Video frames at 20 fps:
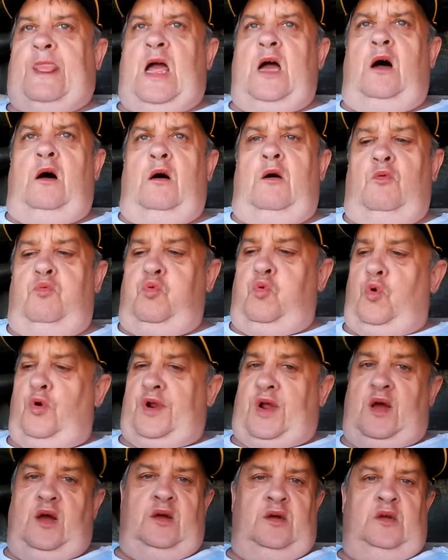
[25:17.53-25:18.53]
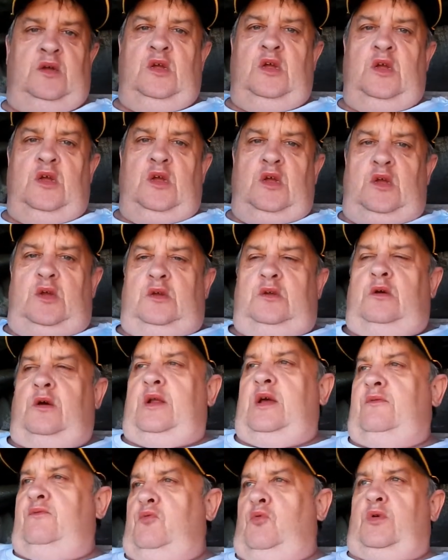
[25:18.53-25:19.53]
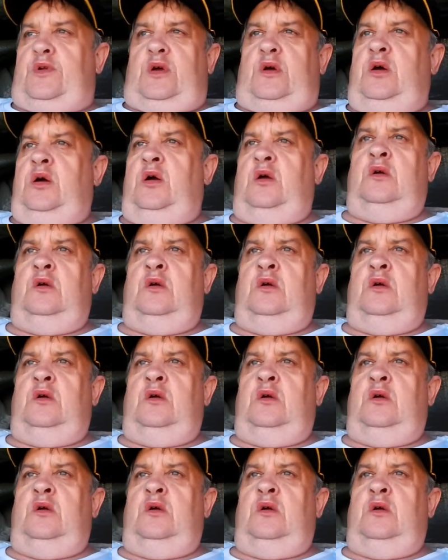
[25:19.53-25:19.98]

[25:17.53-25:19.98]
Oh, water. Gotta have water.